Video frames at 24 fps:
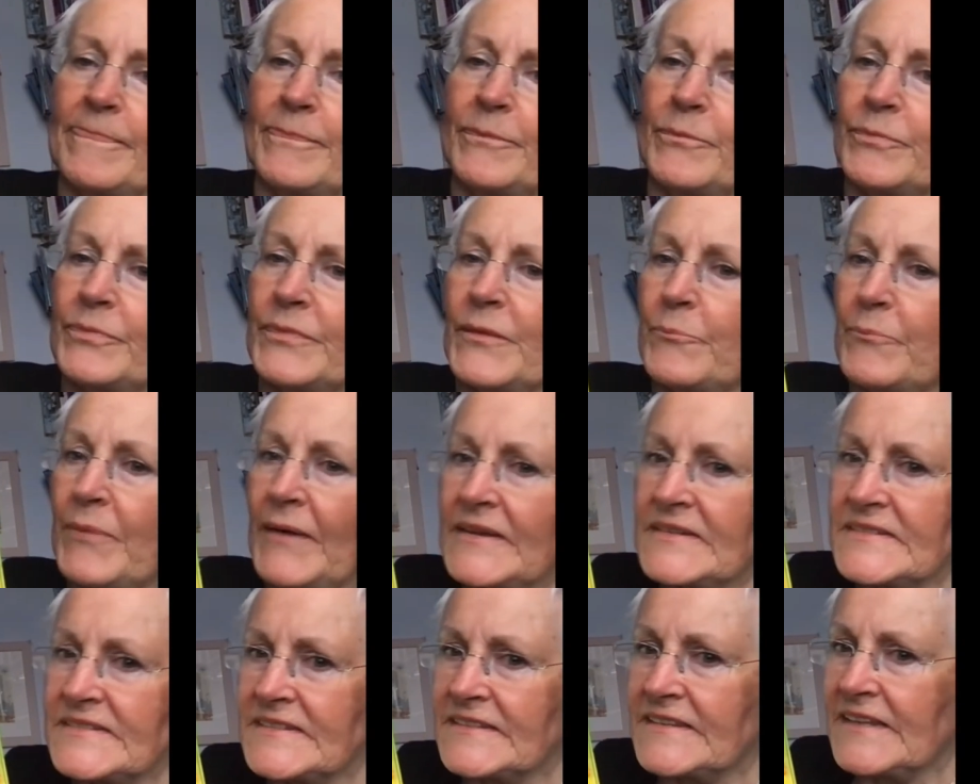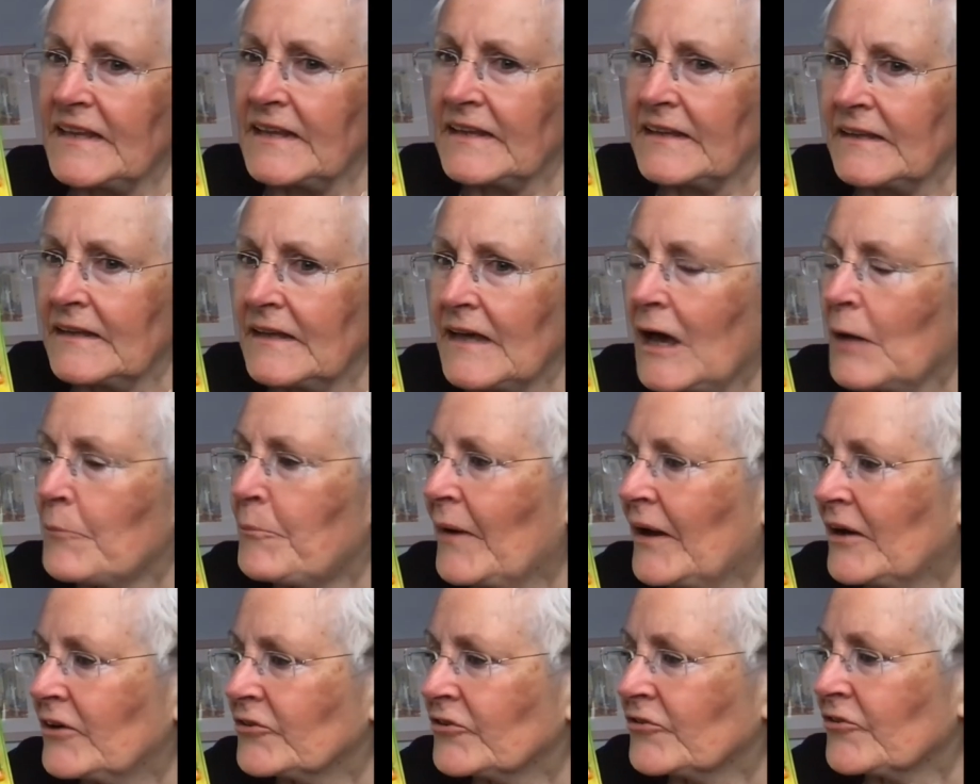The best thing
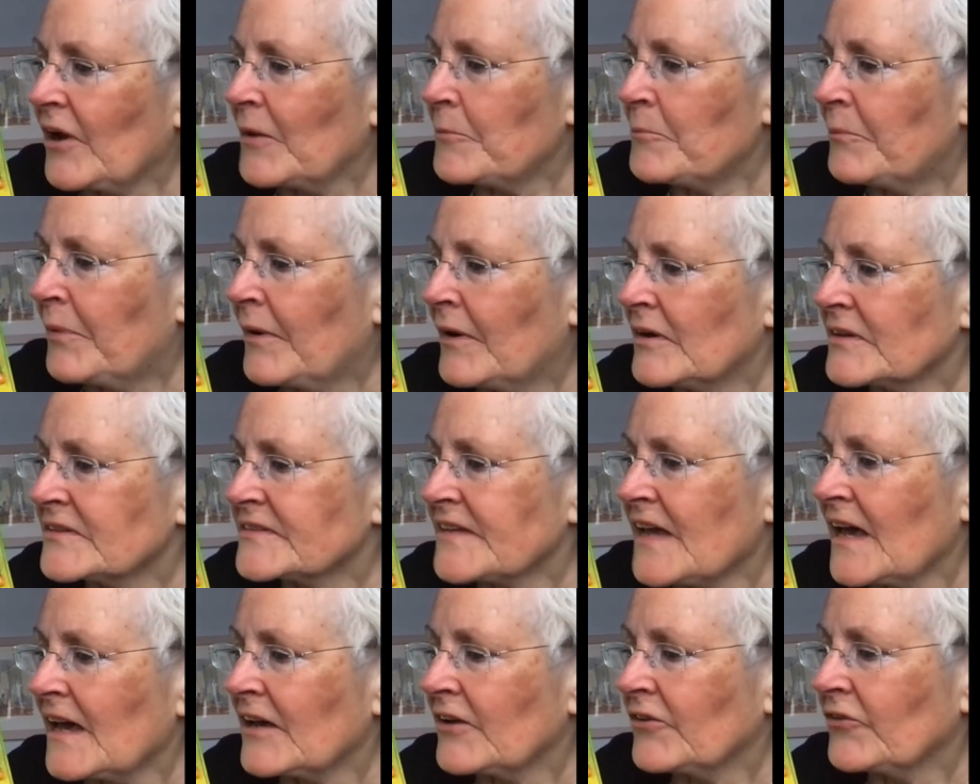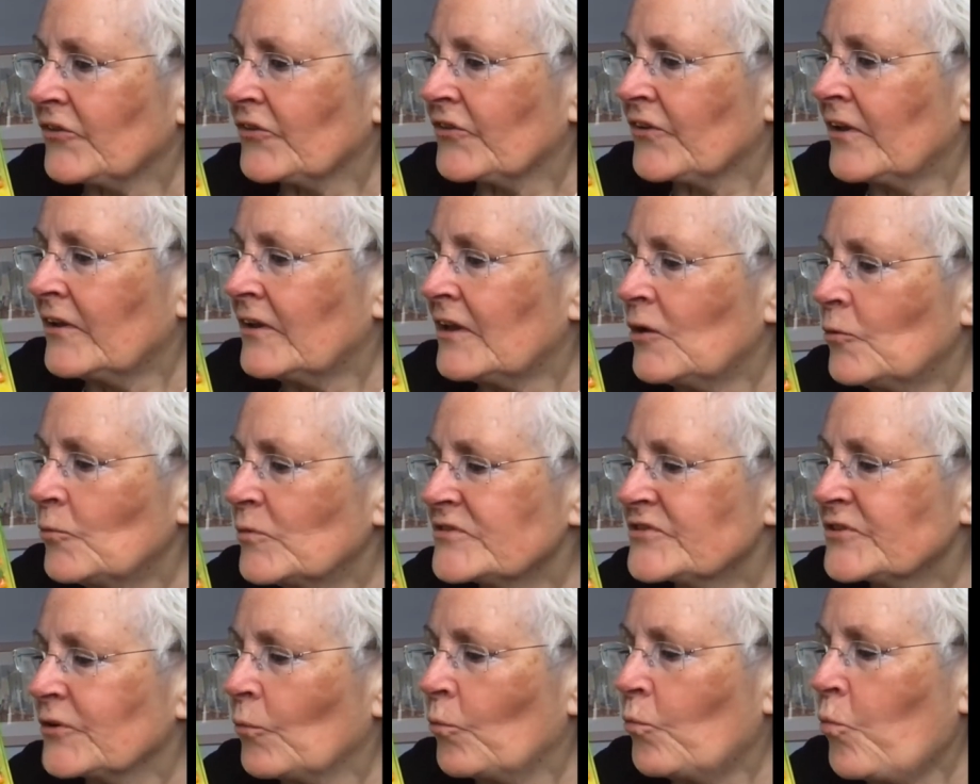about Grandpa's house was
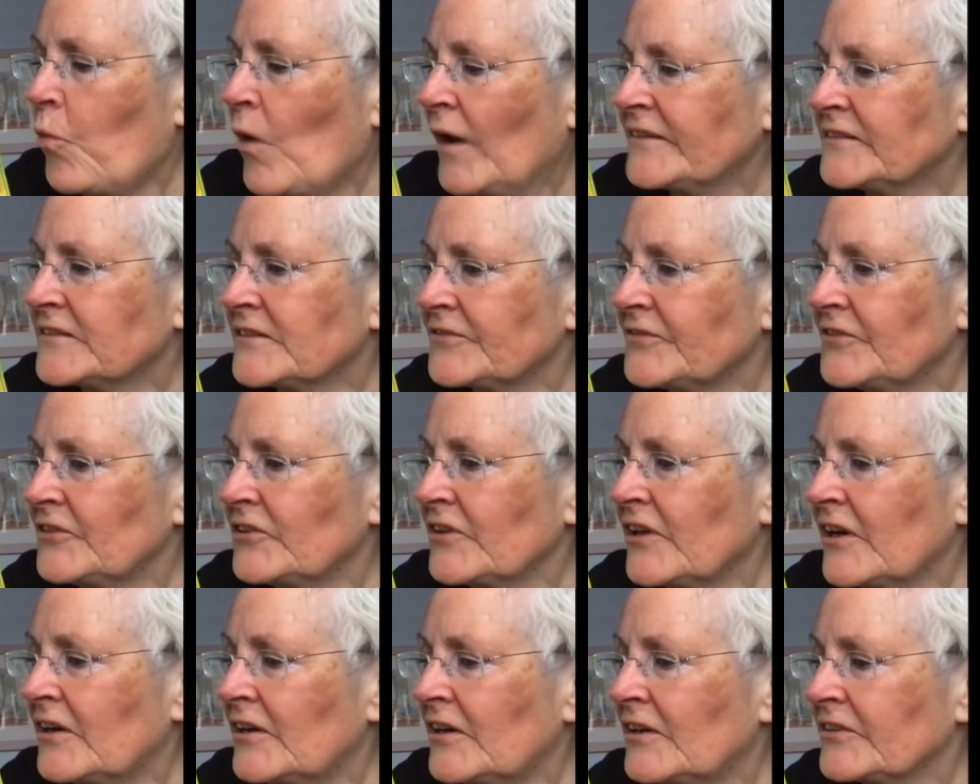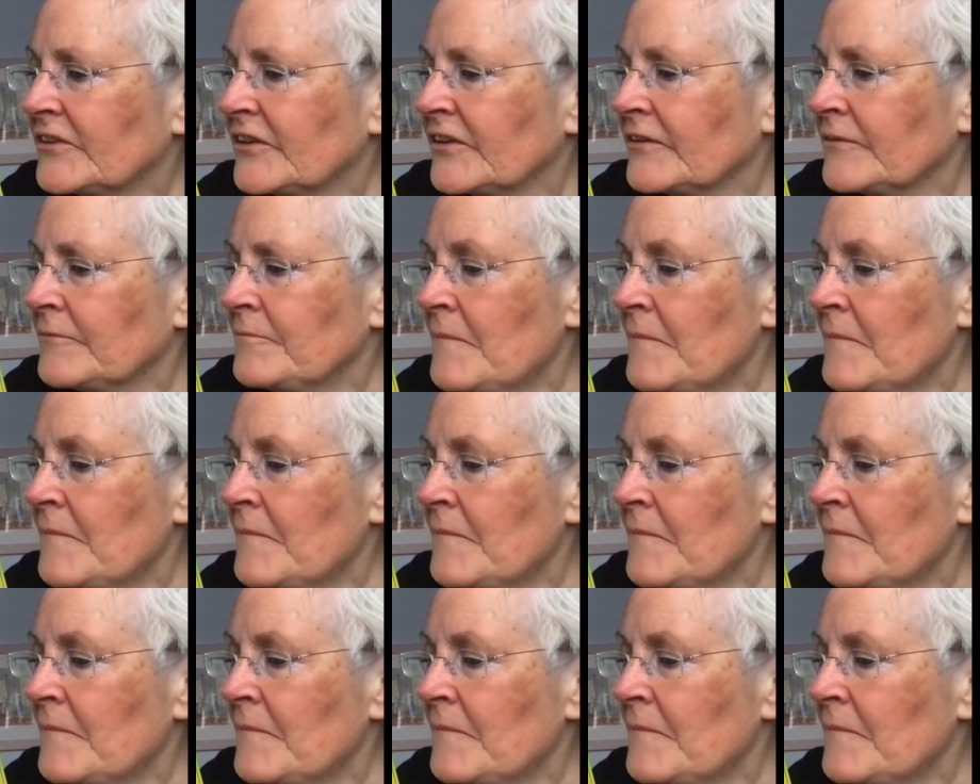the wonderful garden.